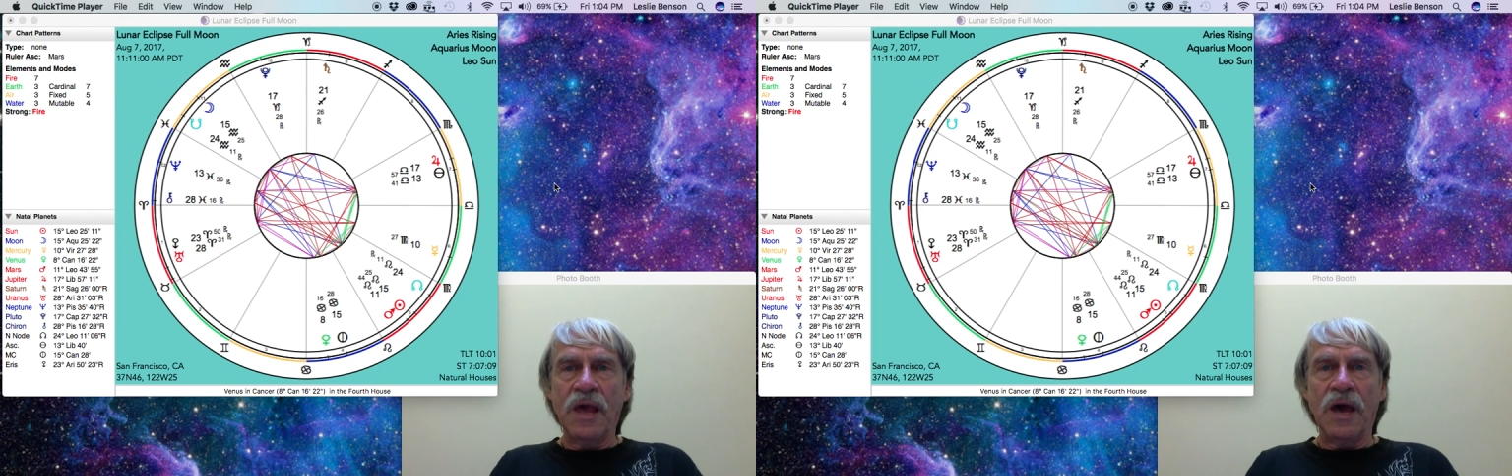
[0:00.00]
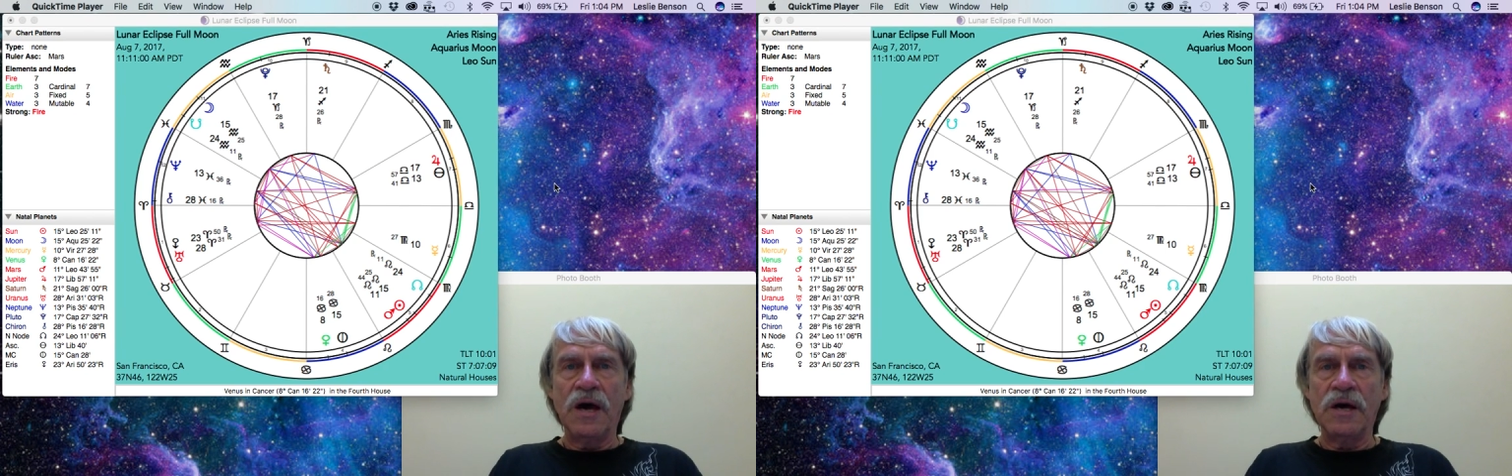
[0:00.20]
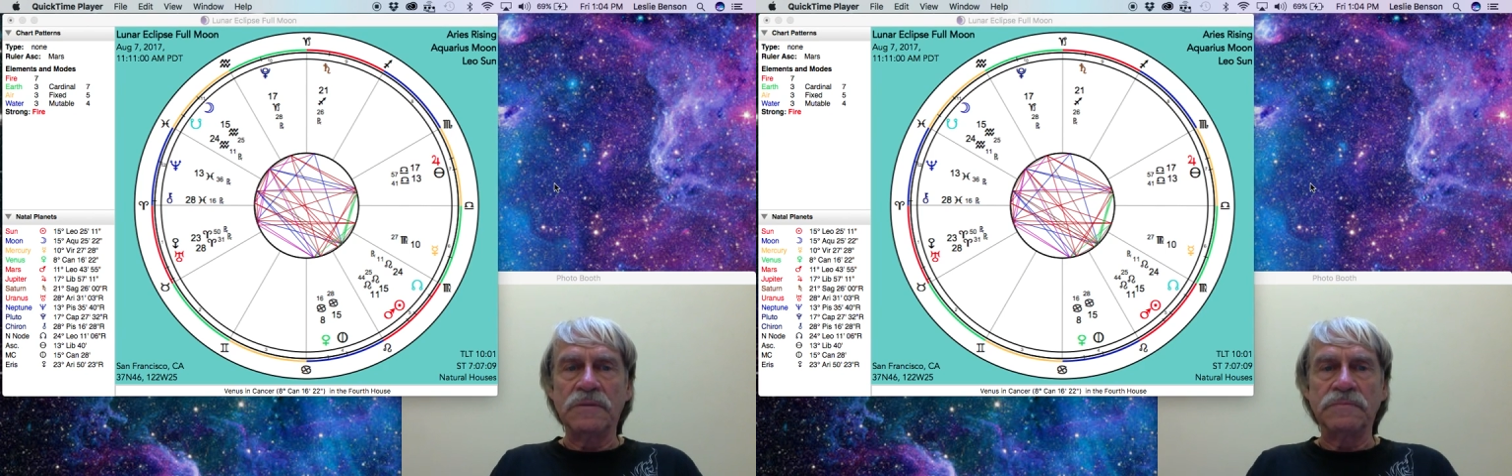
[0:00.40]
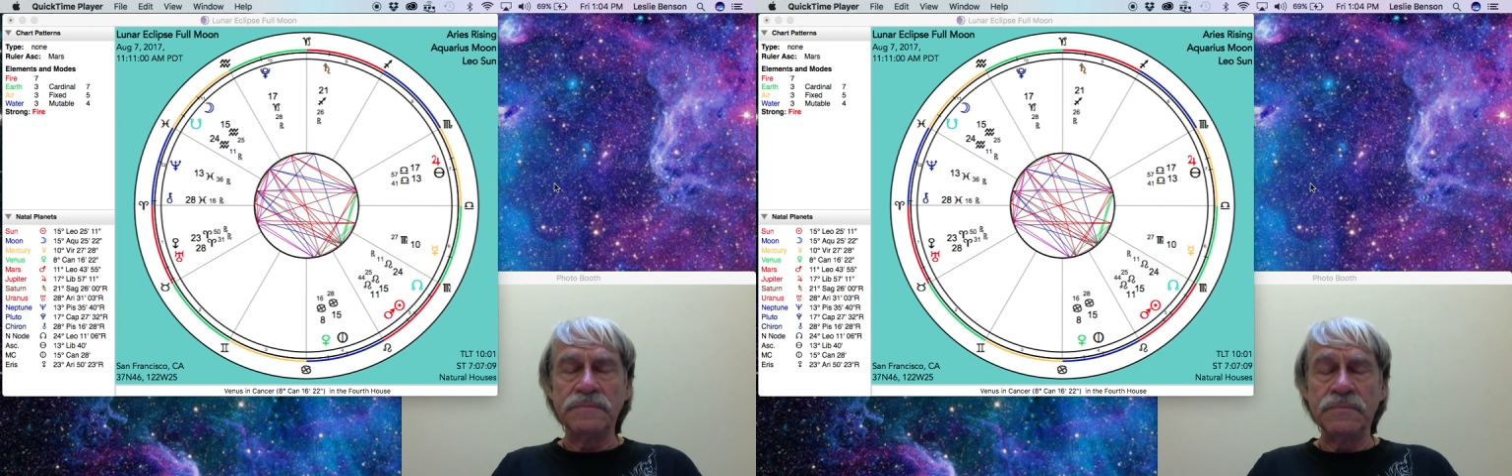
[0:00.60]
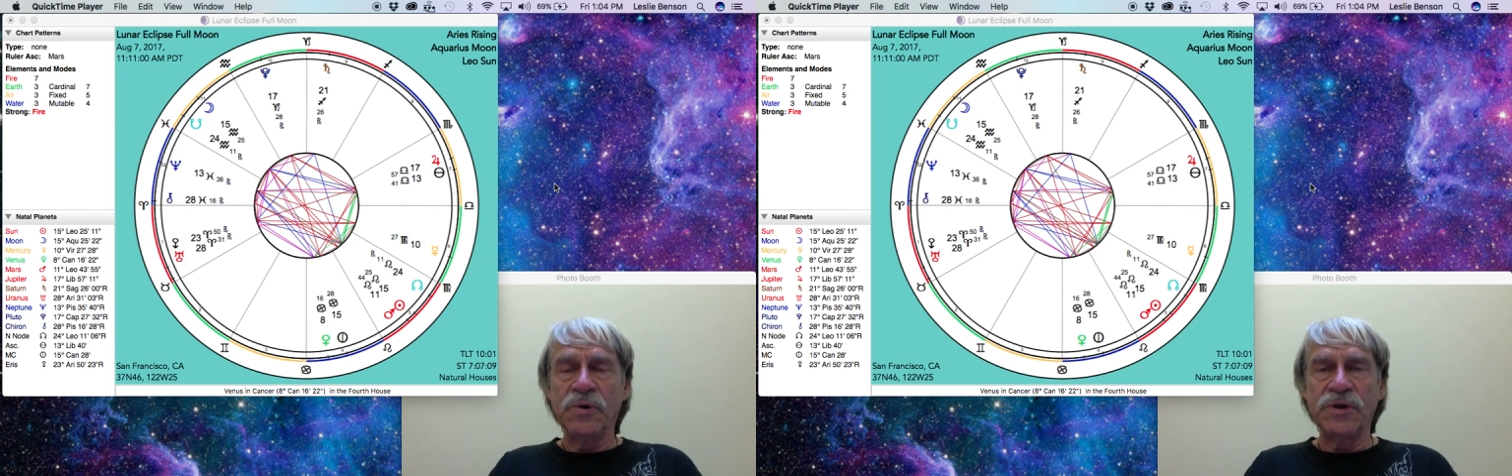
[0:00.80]

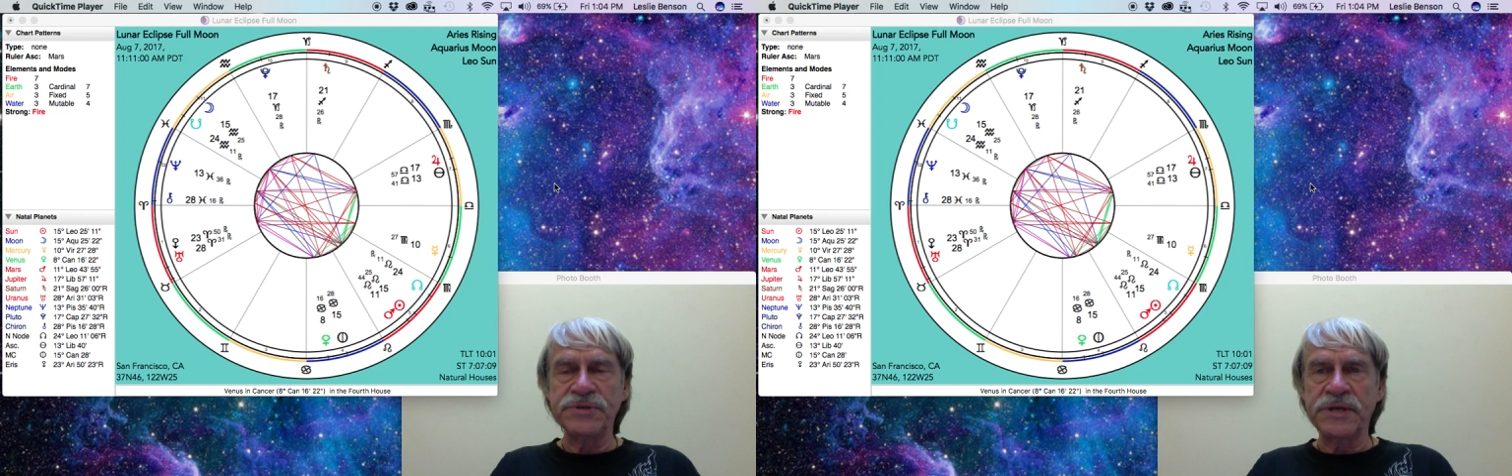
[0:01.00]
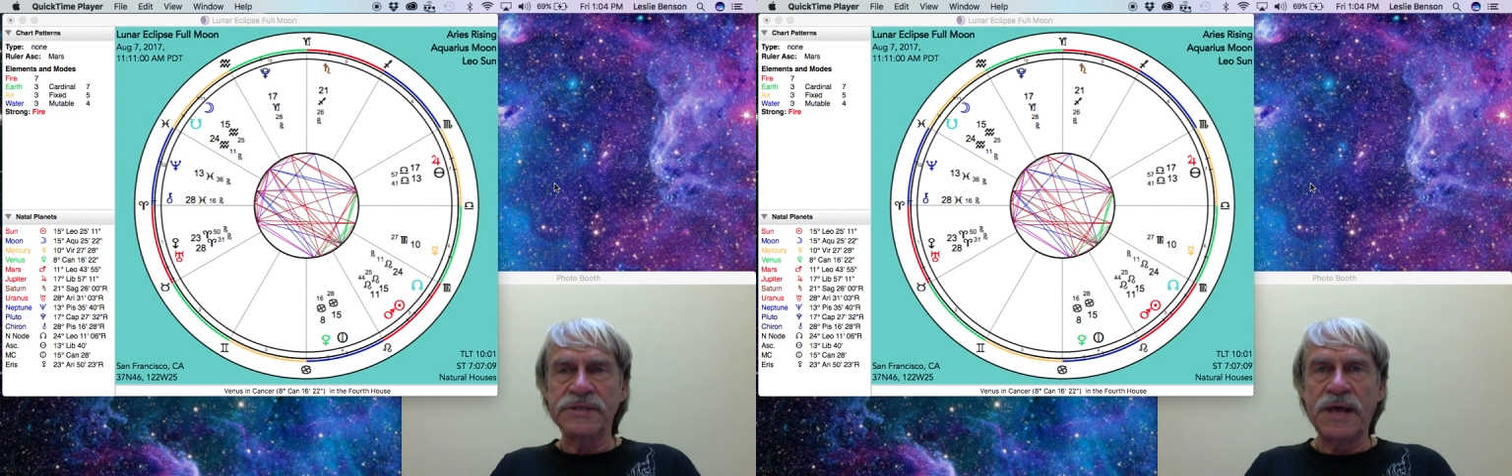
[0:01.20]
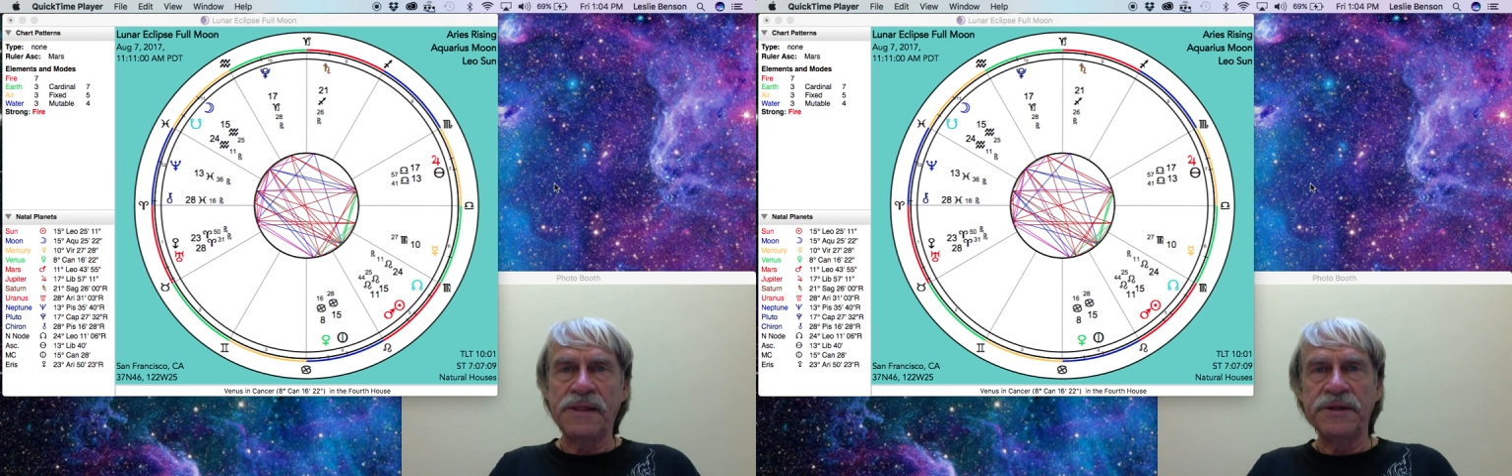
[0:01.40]
We're using a slightly